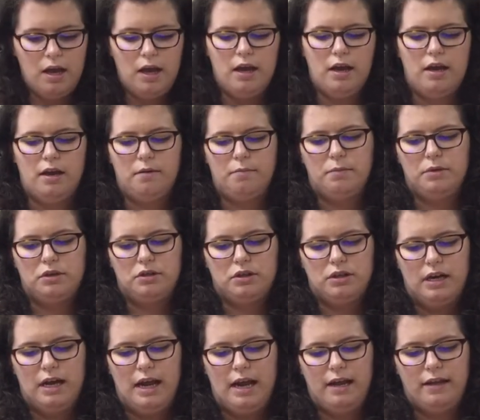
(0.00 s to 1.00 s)
But you're
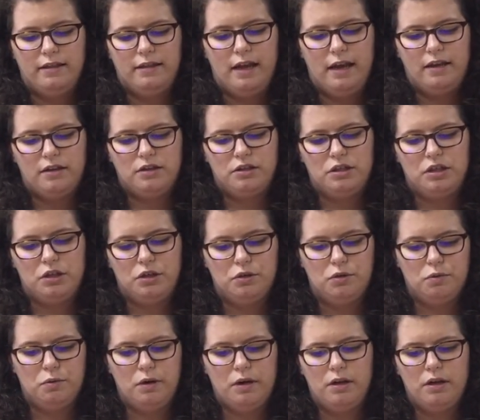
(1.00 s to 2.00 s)
going to add that
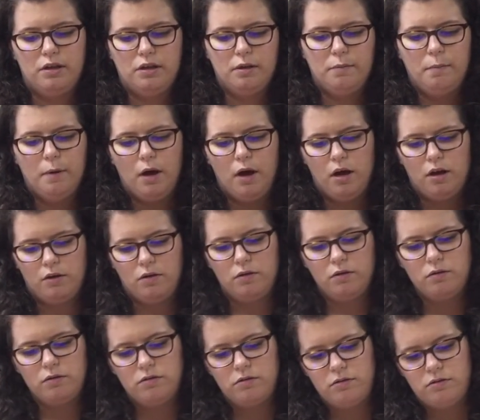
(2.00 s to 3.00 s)
to the
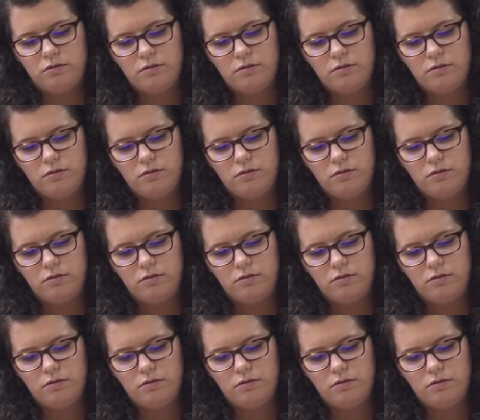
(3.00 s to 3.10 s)
bottle.